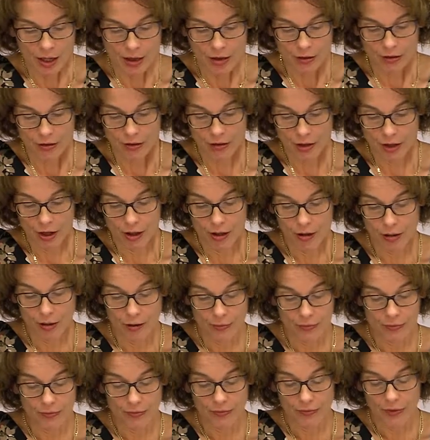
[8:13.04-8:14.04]

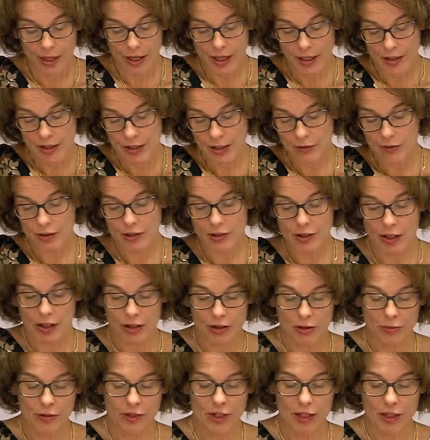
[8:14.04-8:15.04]
So I had several
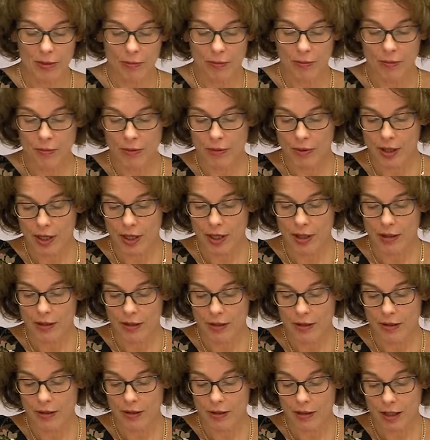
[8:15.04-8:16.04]
talks with him,
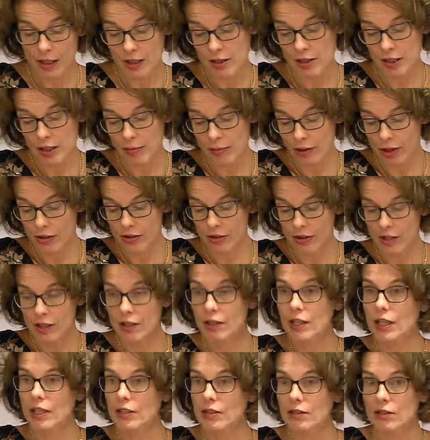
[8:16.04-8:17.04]
and actually about a year
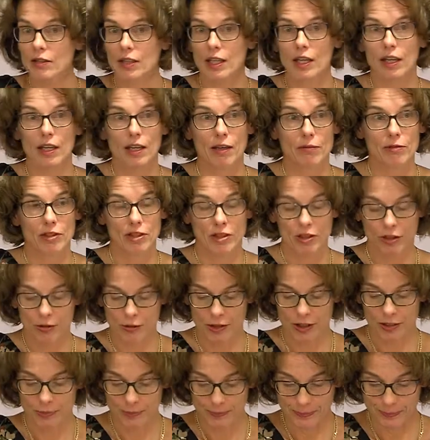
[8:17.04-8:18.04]
later, I was
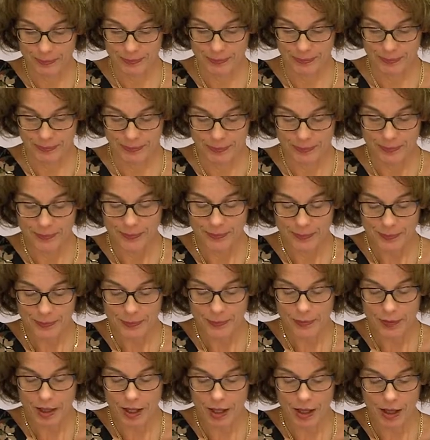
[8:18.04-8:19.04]
Jewish.
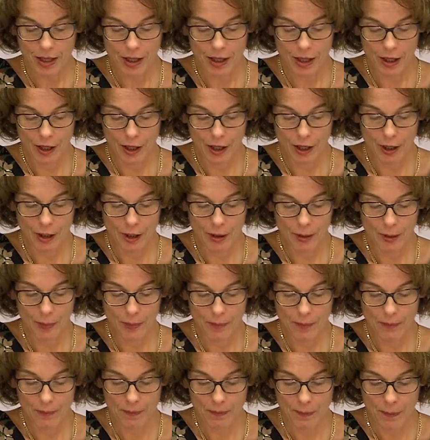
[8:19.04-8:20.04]

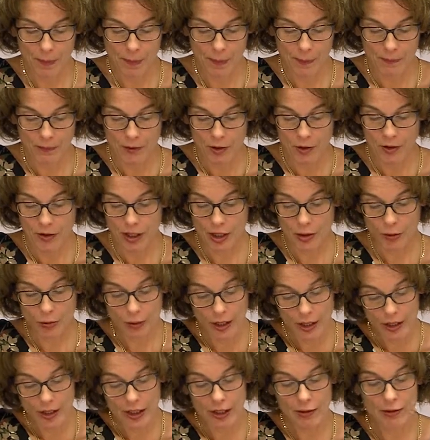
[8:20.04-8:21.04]
That
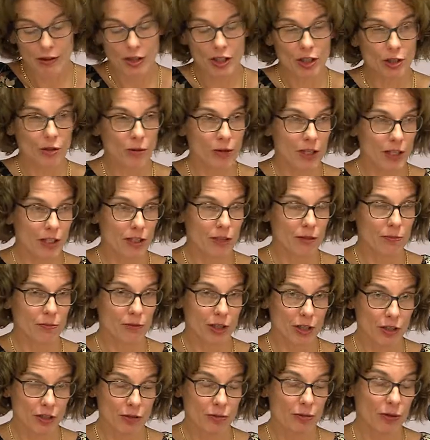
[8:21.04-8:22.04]
1 year in the US,
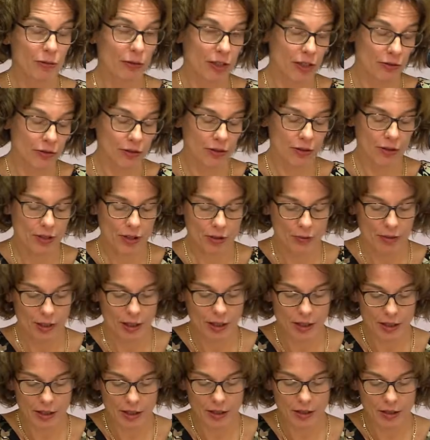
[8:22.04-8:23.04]
because we went for only 1
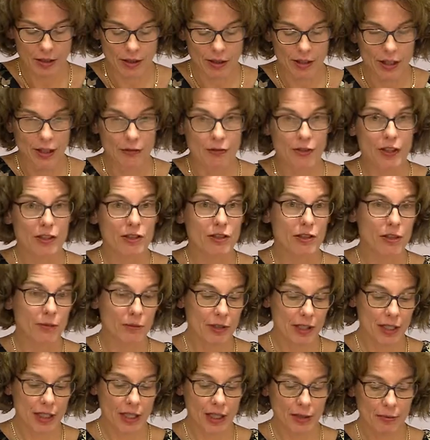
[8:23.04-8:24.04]
year, eventually
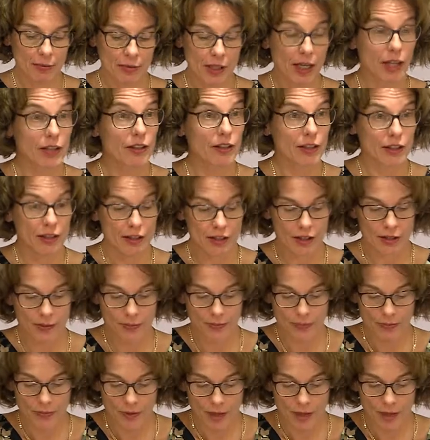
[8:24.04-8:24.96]
became 9 years.